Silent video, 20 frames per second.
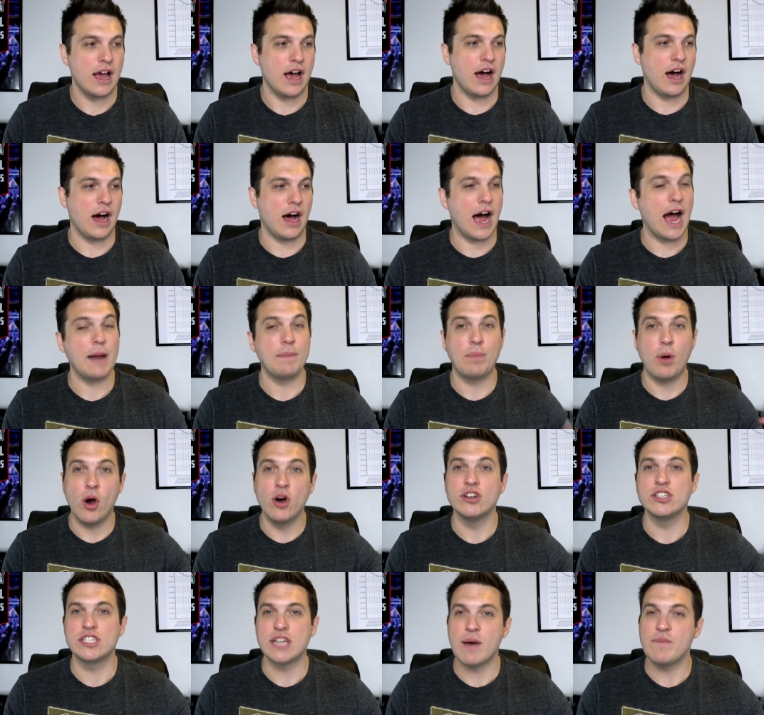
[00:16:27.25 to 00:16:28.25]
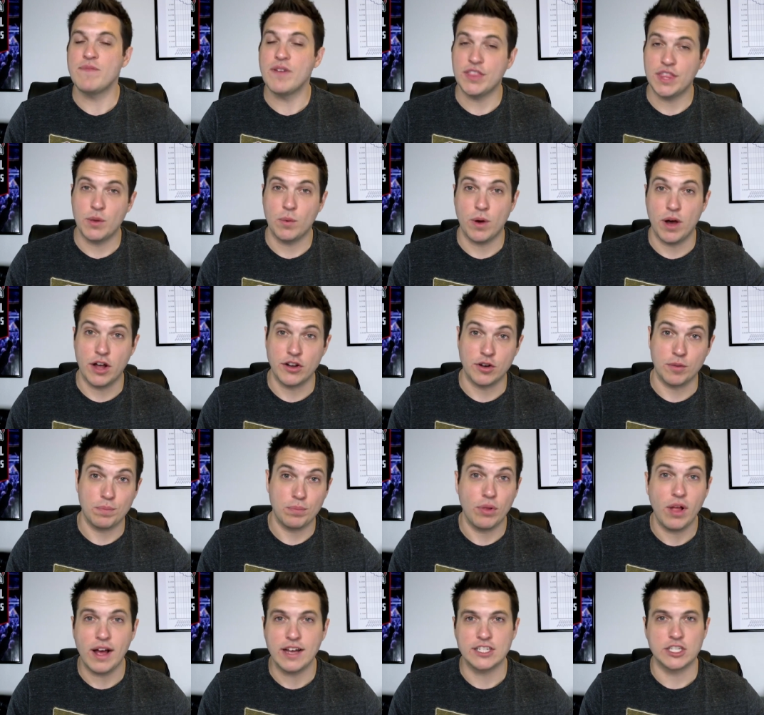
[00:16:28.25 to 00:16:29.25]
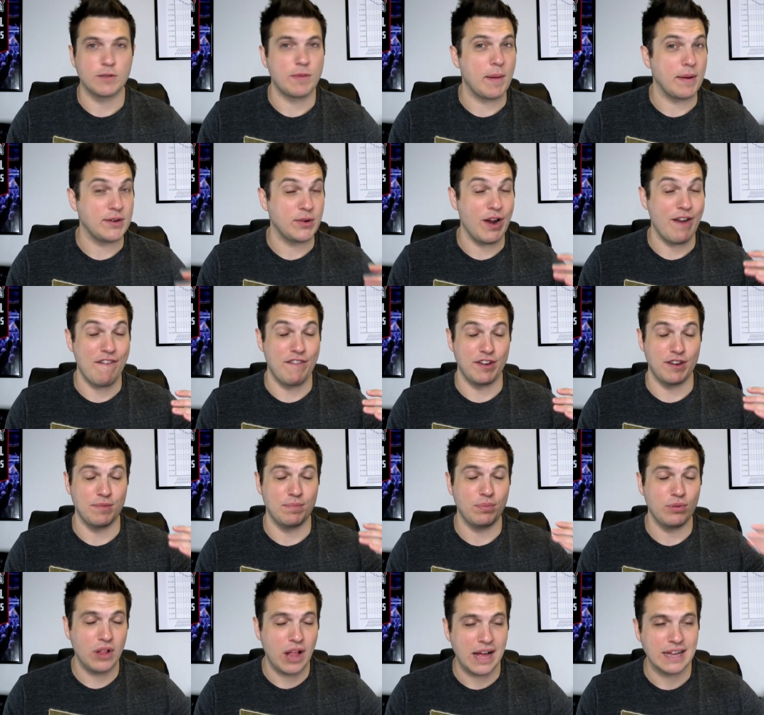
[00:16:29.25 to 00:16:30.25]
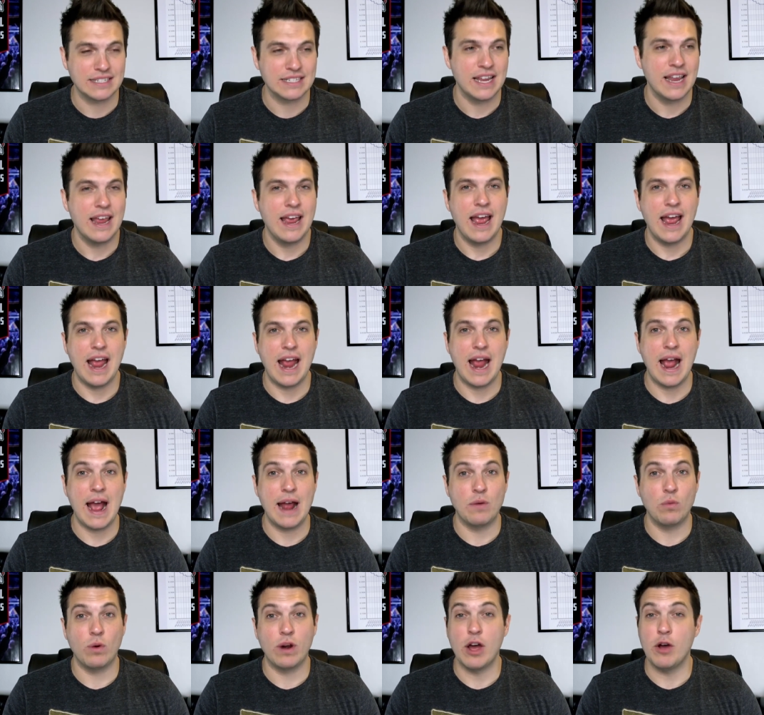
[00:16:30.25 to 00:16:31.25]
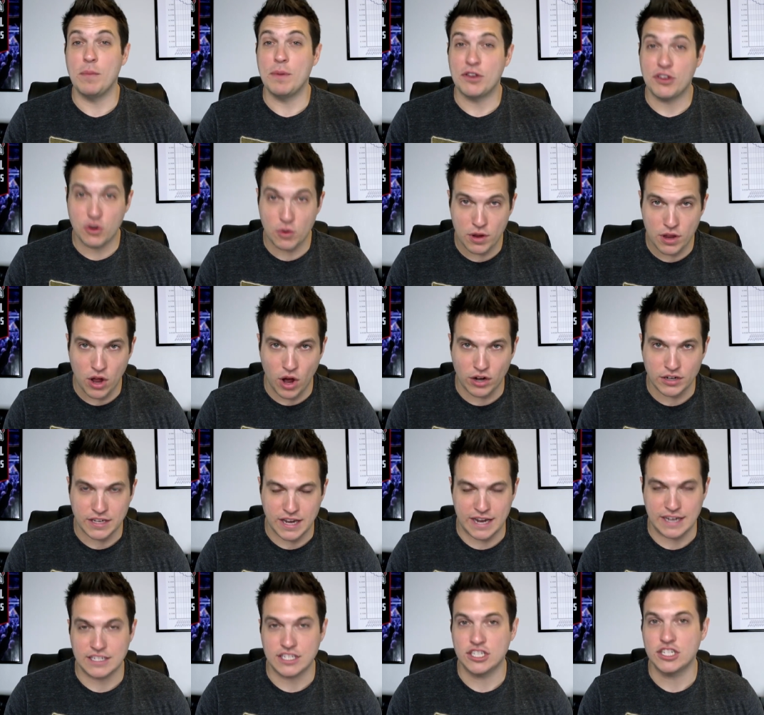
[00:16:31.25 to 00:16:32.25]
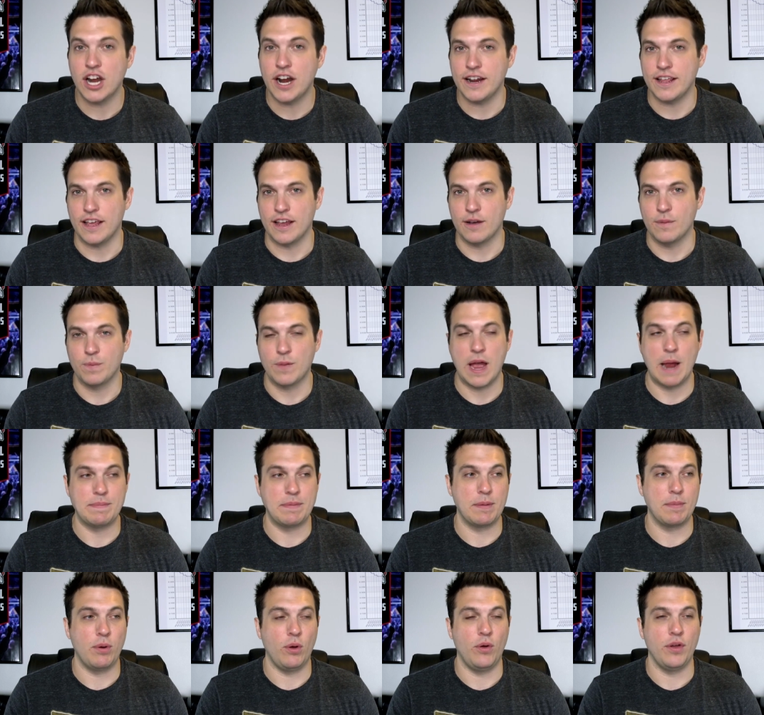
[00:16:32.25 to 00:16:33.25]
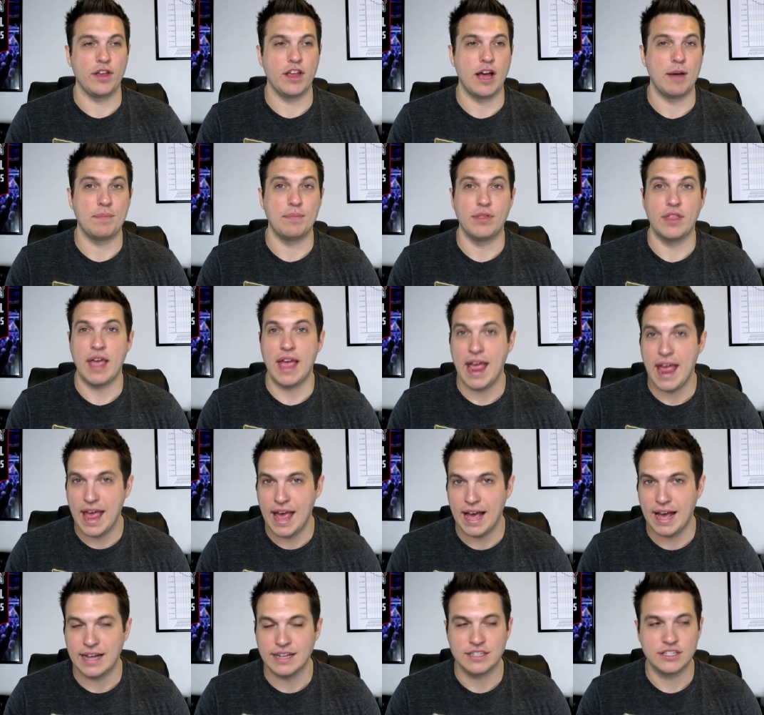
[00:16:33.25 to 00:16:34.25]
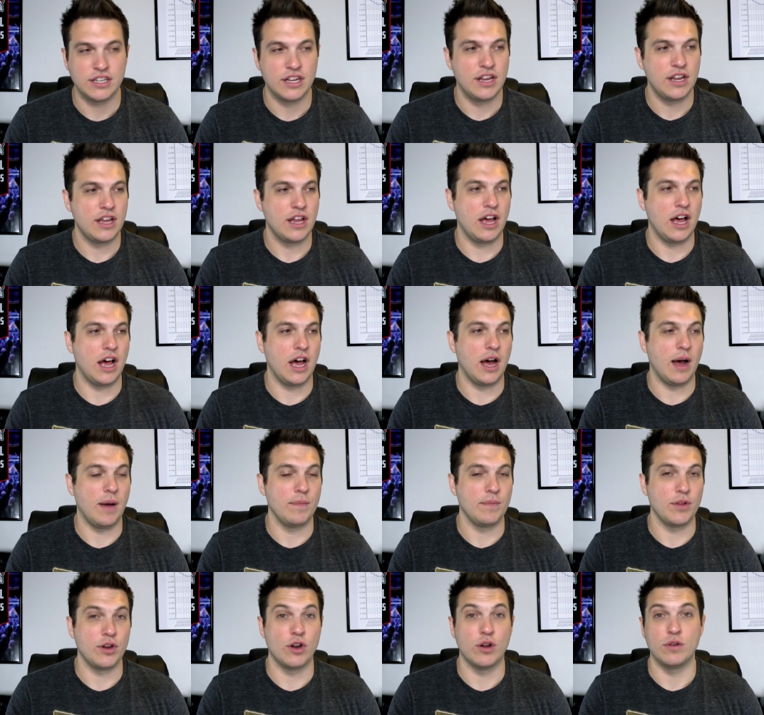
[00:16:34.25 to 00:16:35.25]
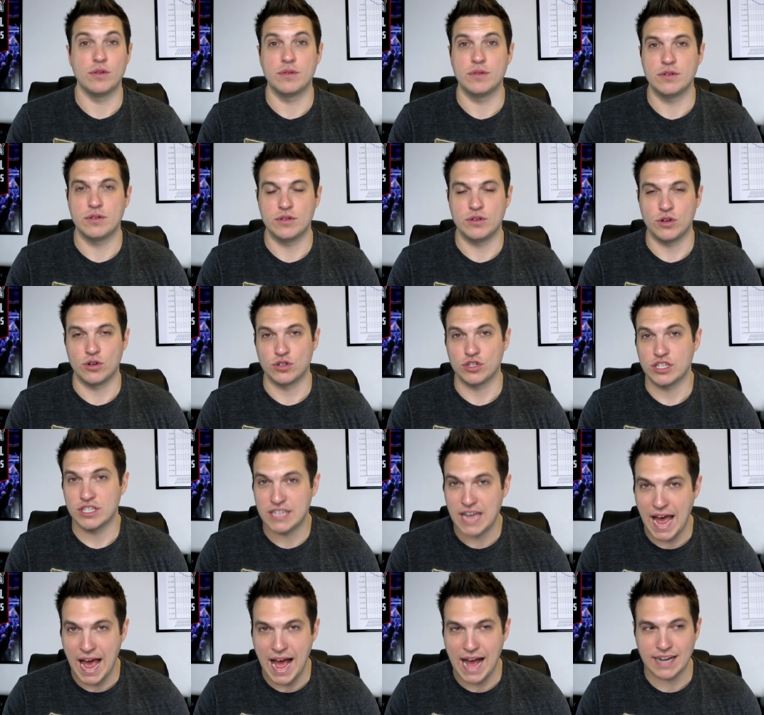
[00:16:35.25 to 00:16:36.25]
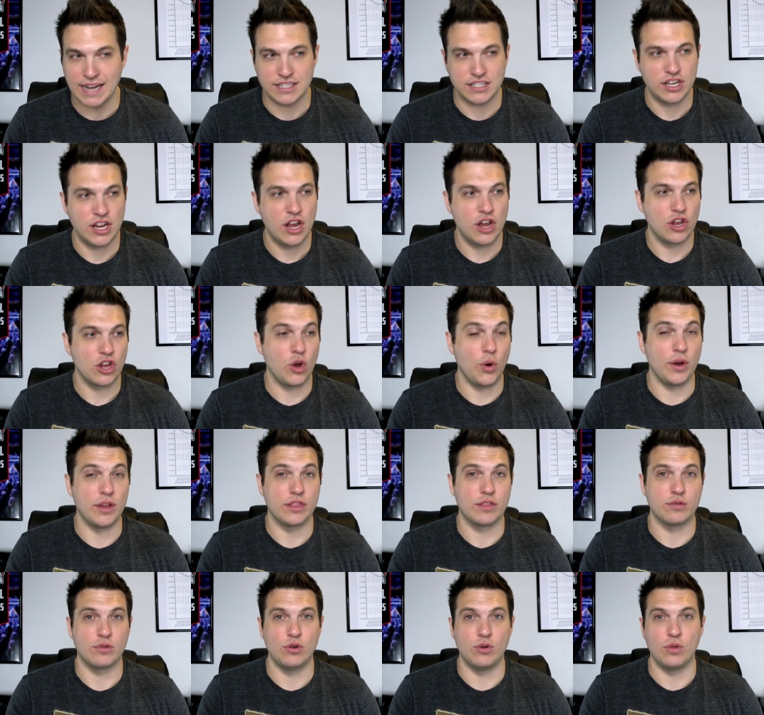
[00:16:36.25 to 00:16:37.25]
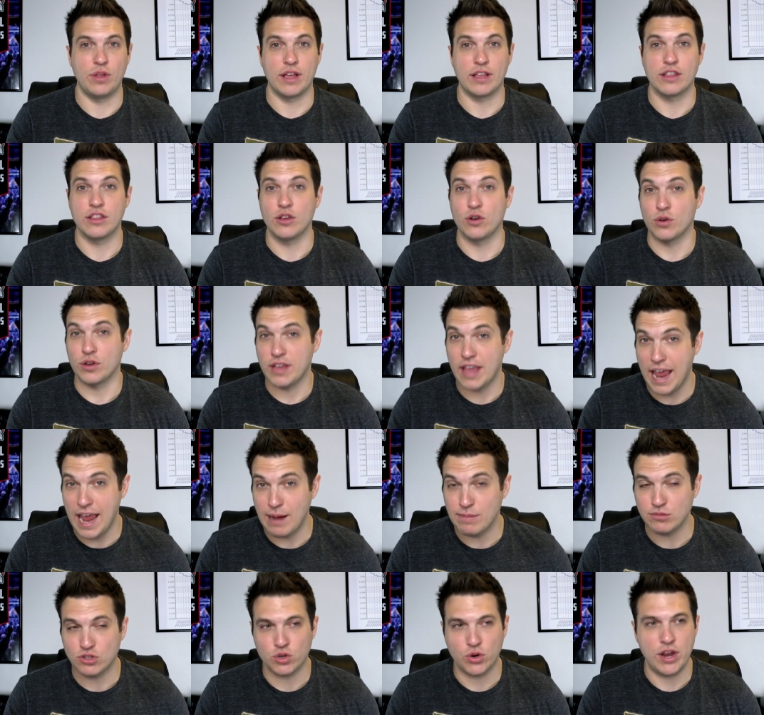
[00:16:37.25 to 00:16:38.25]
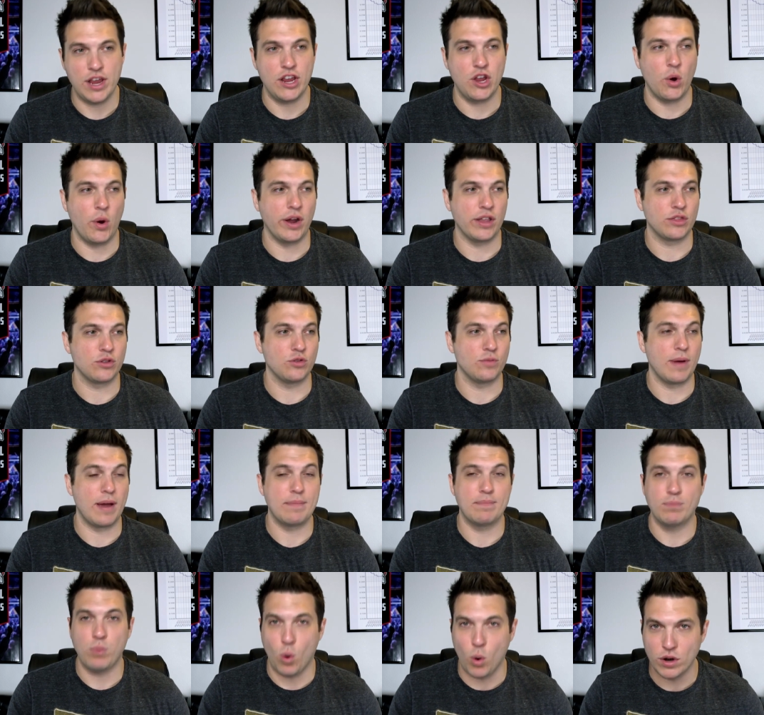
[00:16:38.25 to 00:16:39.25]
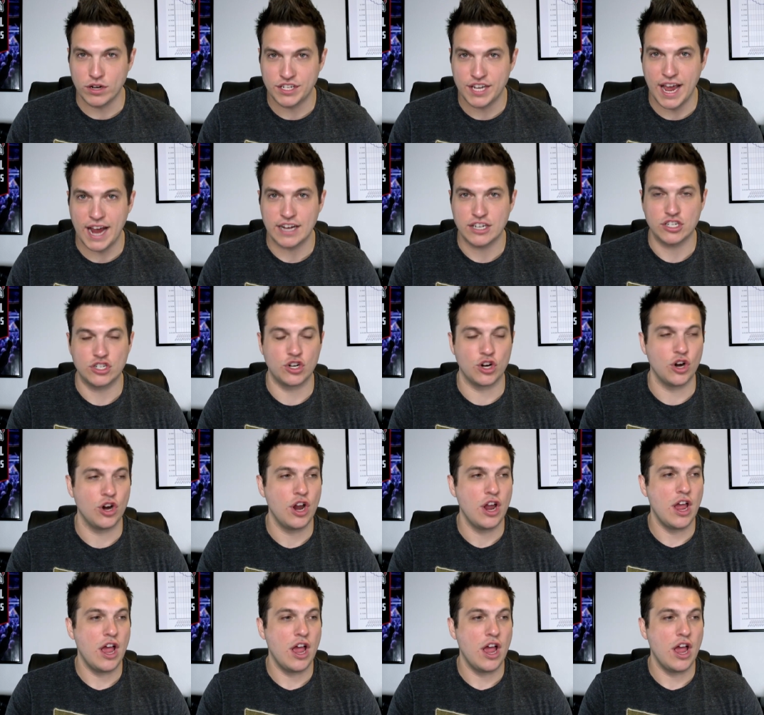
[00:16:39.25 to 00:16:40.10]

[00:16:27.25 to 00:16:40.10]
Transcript: I'd post up 5100 plus or maybe 2050 plus, and what I would be doing all day is studying. I'd be pulling up the hands, you know, your stats, going through like your game tree, going through my board texture,